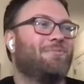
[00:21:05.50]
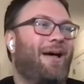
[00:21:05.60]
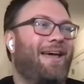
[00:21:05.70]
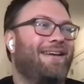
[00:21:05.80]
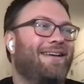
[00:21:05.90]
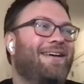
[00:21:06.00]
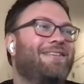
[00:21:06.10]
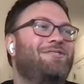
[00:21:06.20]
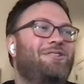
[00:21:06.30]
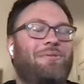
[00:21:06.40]
when
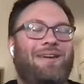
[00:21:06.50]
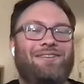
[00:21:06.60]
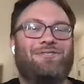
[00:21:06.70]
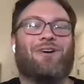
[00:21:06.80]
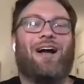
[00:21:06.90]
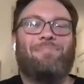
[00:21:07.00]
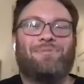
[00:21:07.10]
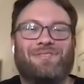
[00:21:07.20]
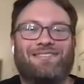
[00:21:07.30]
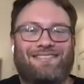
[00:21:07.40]
Dewey drops